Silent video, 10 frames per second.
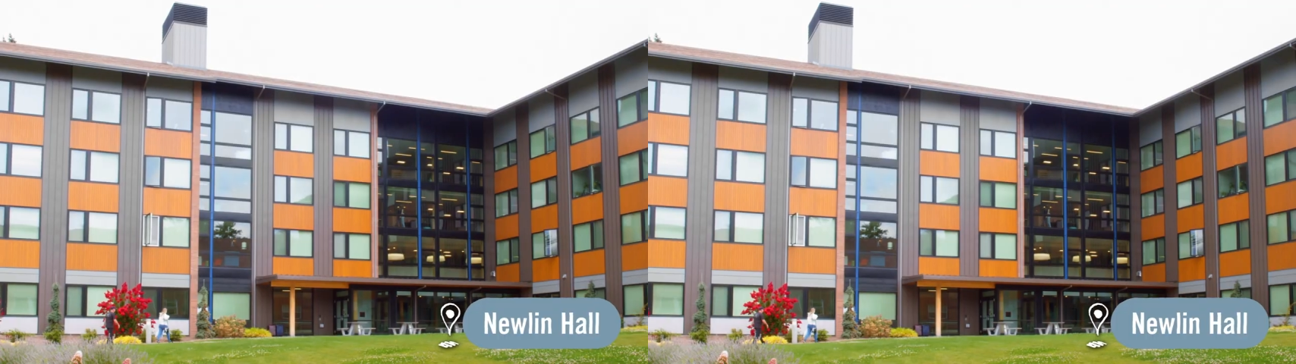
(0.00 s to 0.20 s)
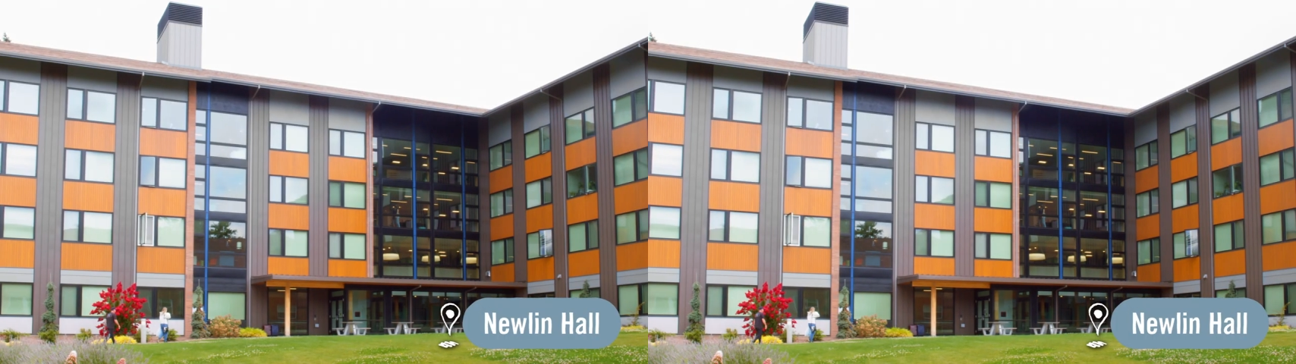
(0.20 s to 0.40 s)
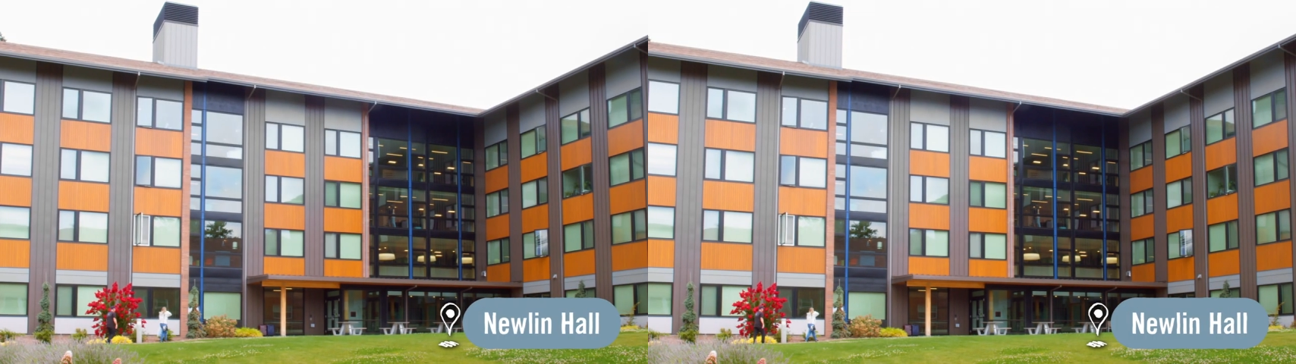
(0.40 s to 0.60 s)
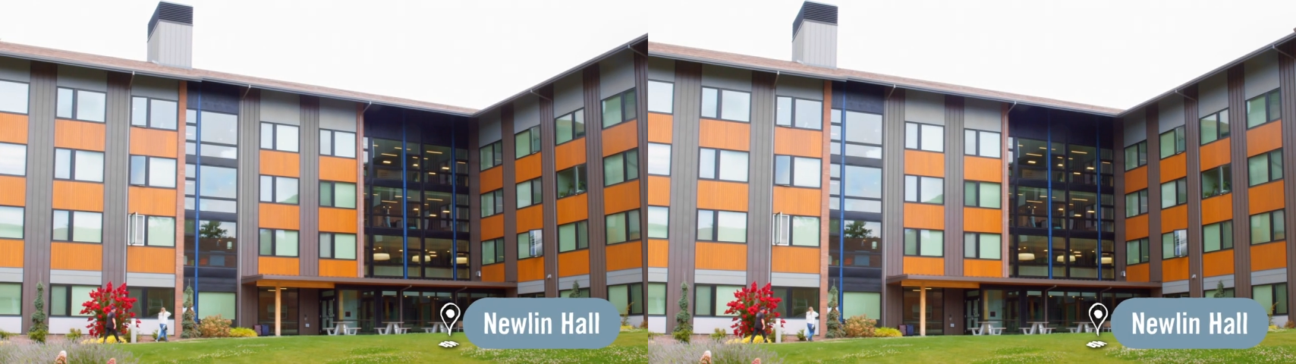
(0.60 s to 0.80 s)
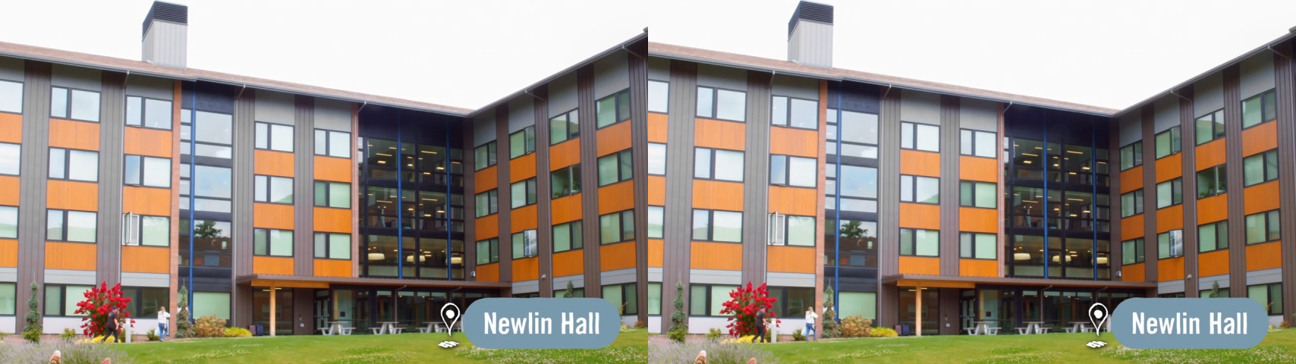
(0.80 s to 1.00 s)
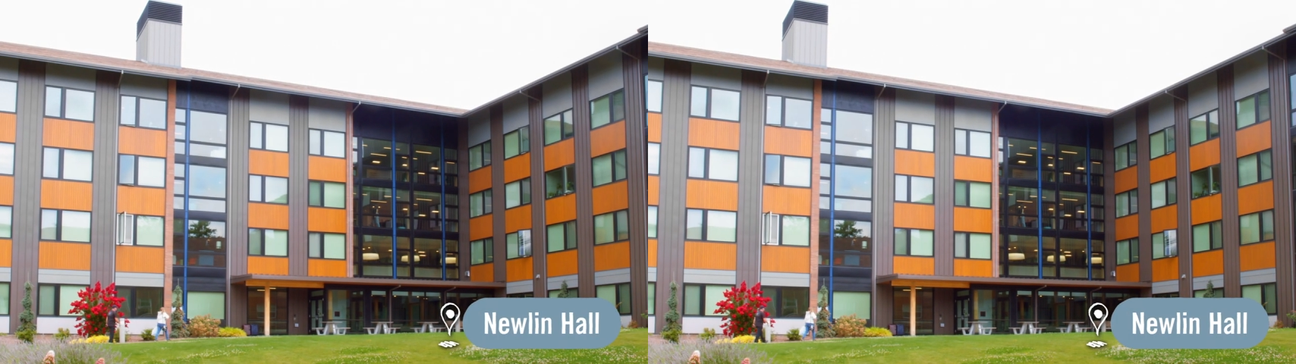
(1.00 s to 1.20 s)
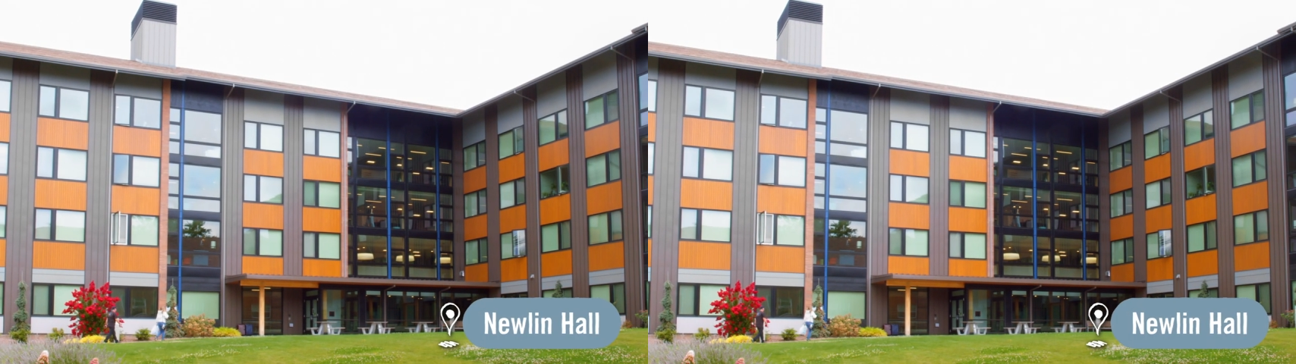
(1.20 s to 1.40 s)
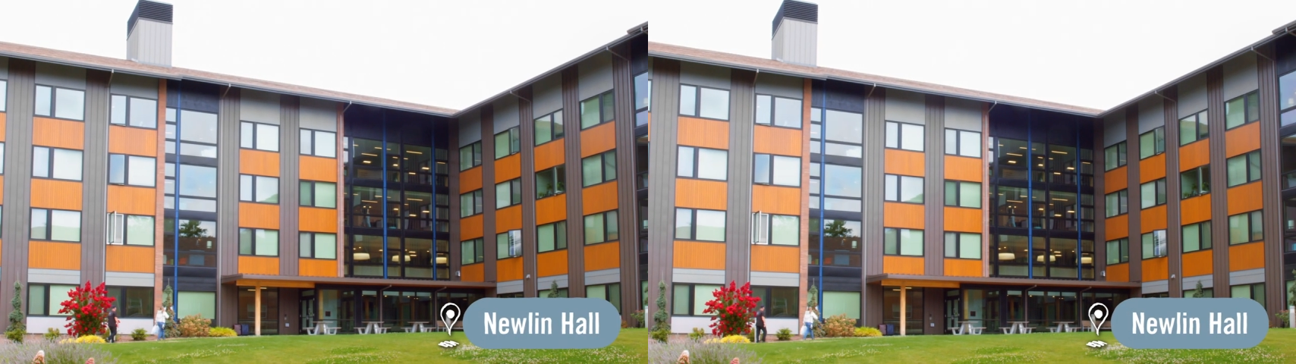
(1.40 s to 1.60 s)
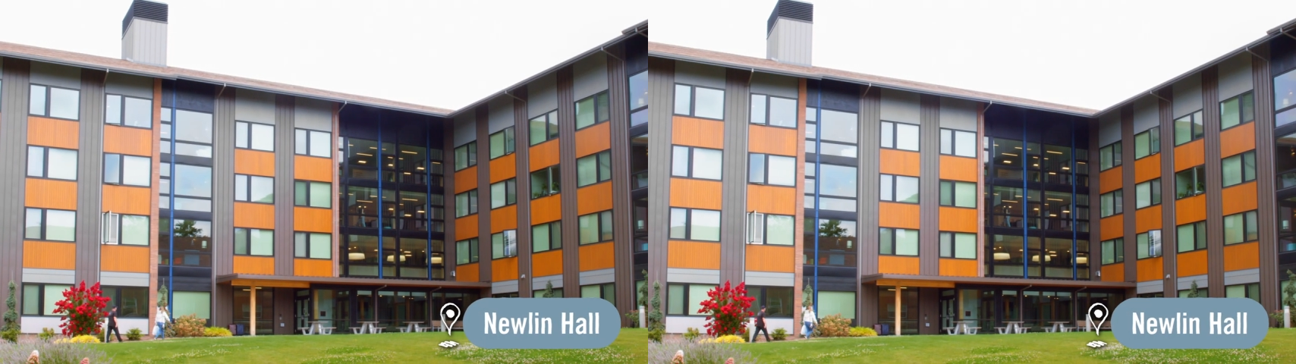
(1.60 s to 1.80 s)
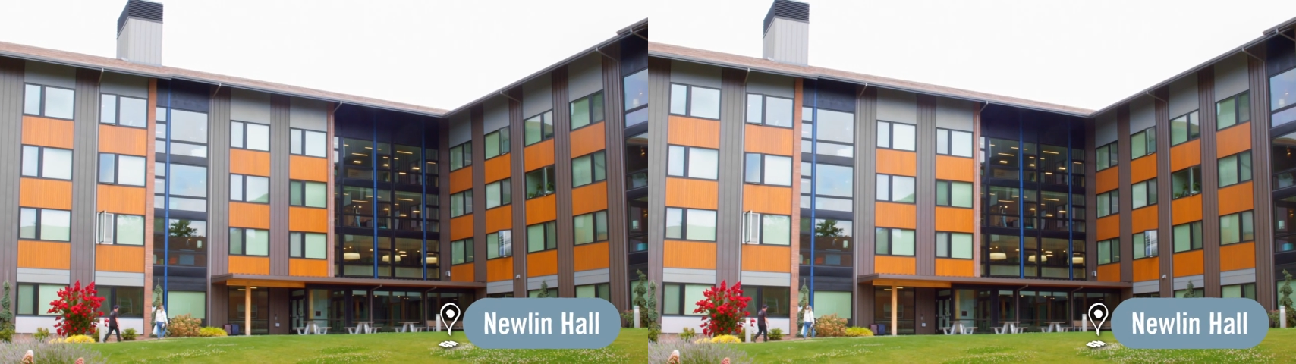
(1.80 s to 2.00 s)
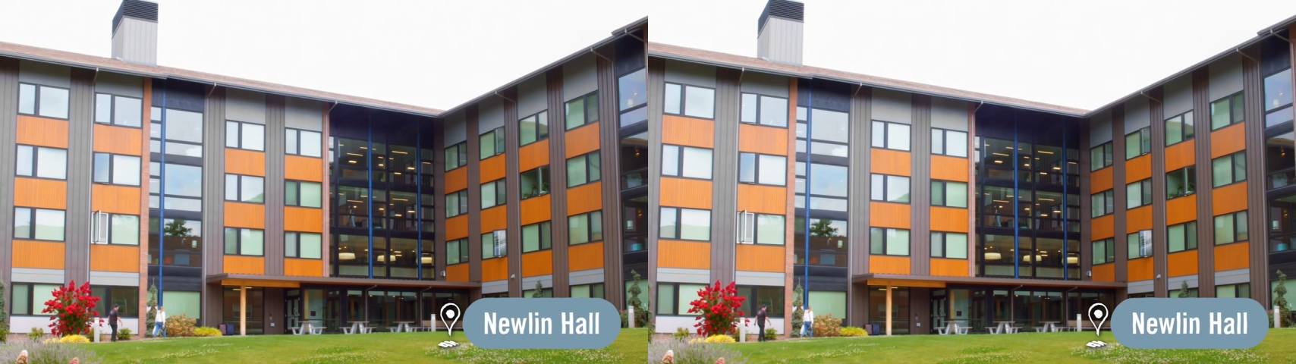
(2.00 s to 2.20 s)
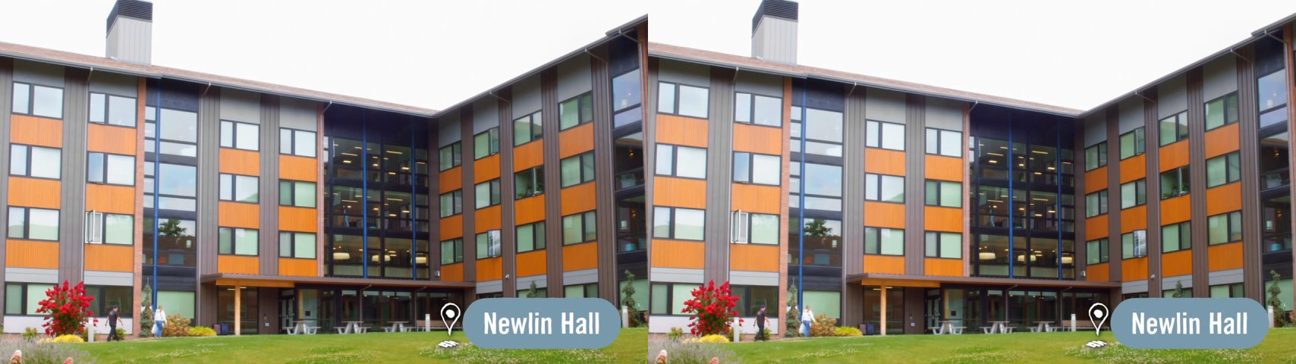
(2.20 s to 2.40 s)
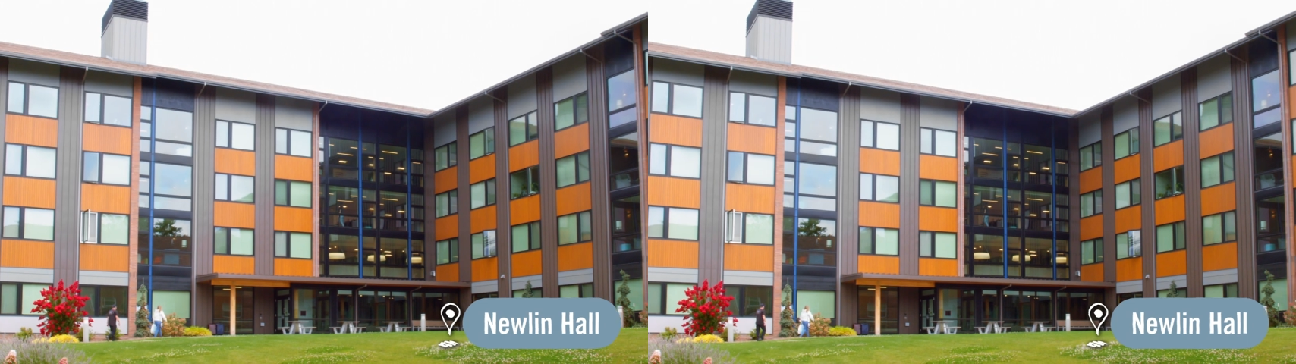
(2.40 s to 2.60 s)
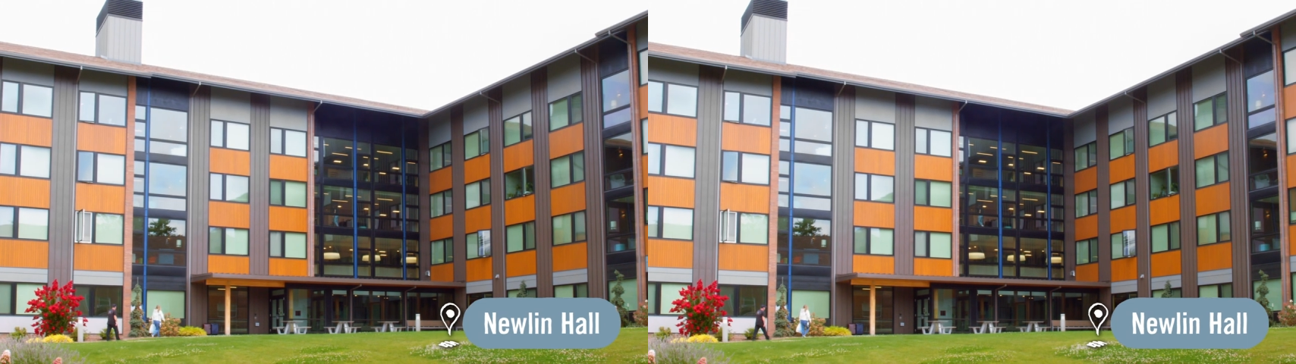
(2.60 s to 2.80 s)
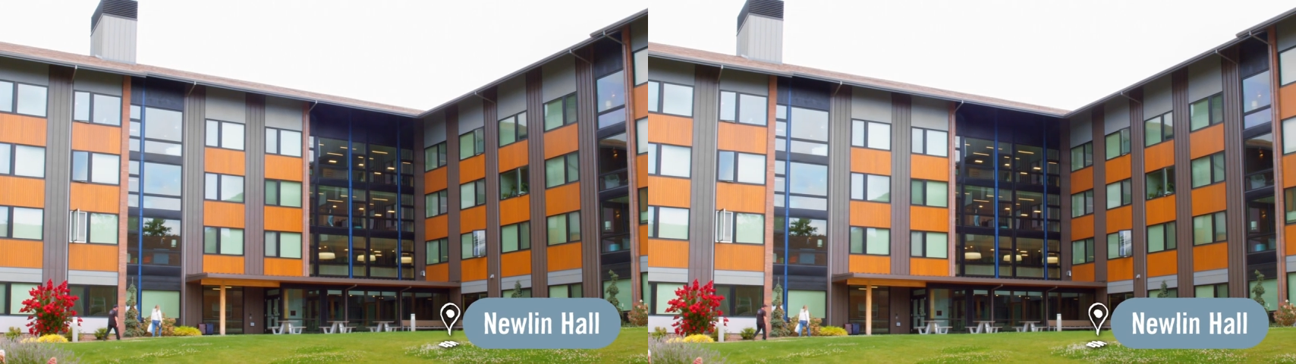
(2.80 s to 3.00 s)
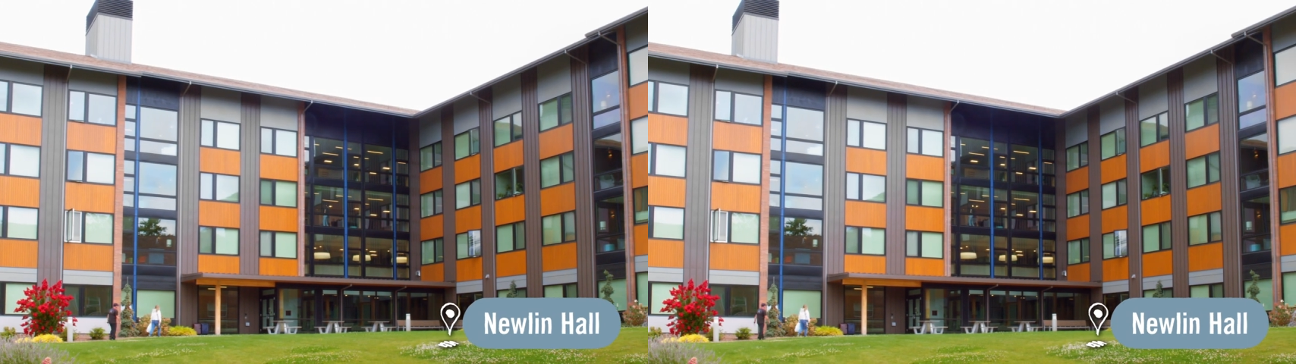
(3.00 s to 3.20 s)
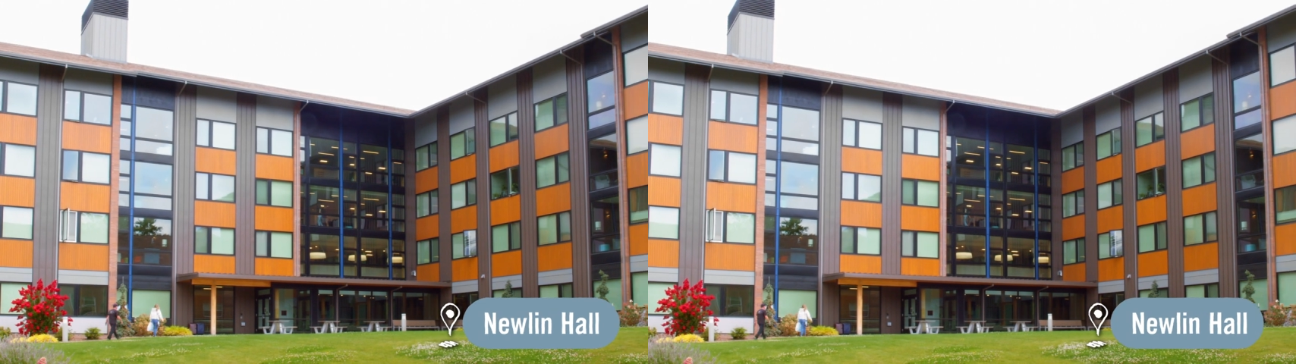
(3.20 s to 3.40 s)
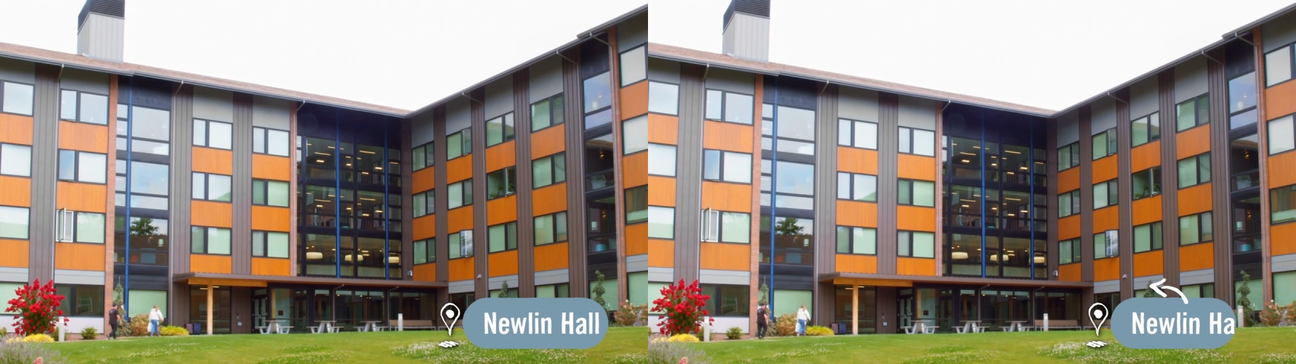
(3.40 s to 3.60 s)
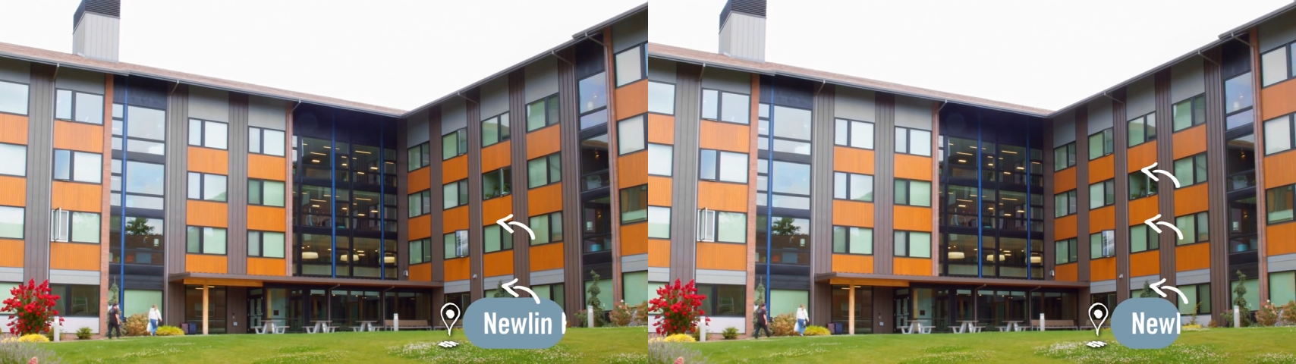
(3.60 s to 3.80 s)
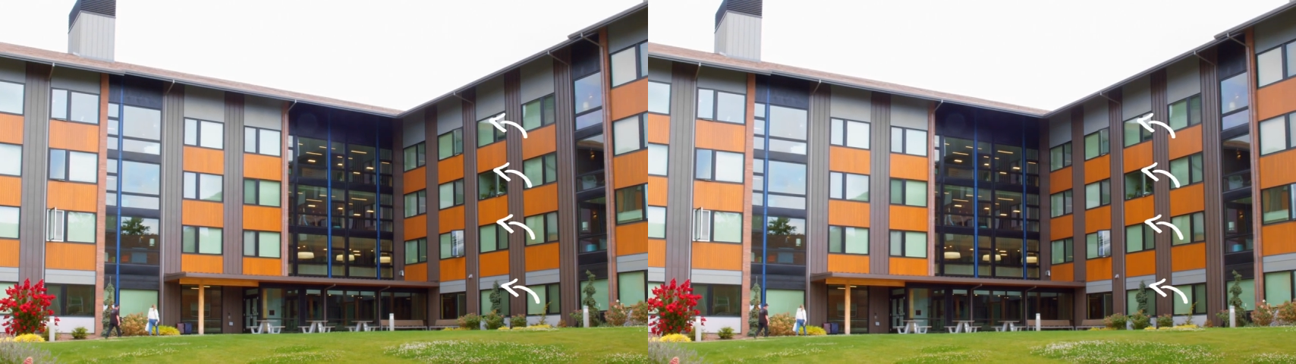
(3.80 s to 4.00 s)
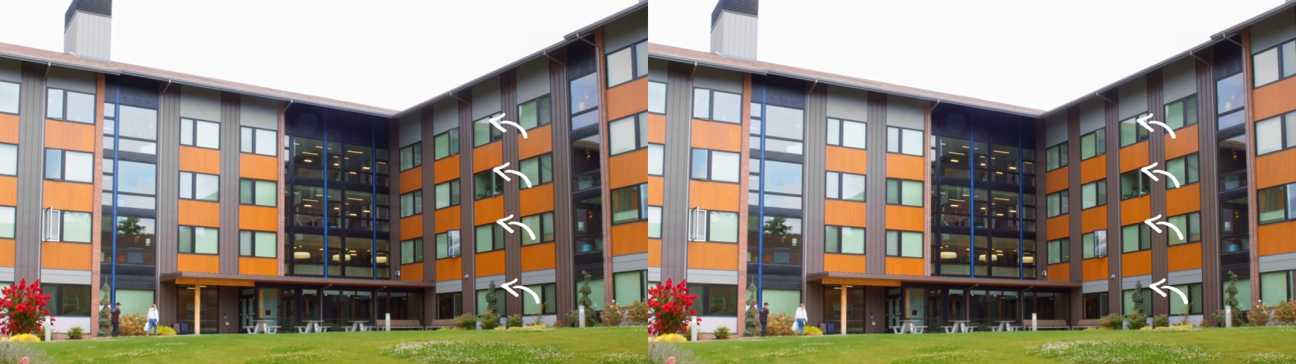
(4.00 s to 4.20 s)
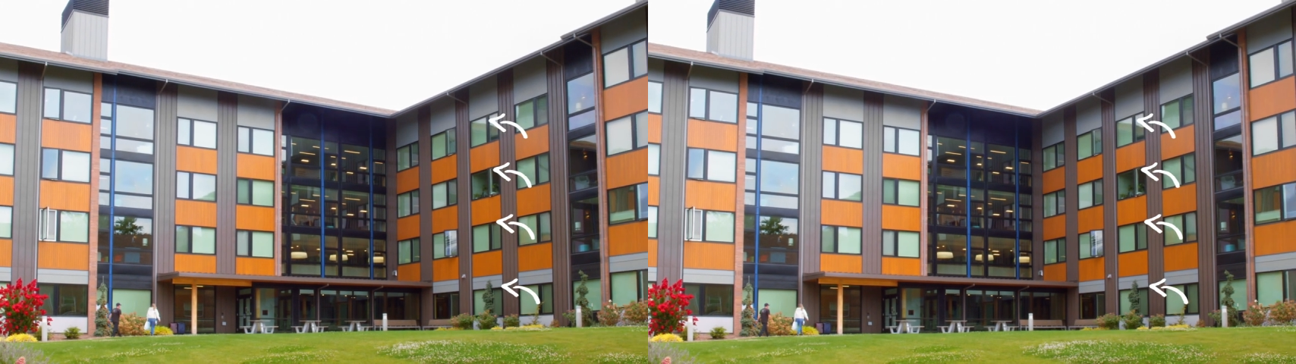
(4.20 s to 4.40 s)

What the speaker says: No face is visible, so there are no lips to read.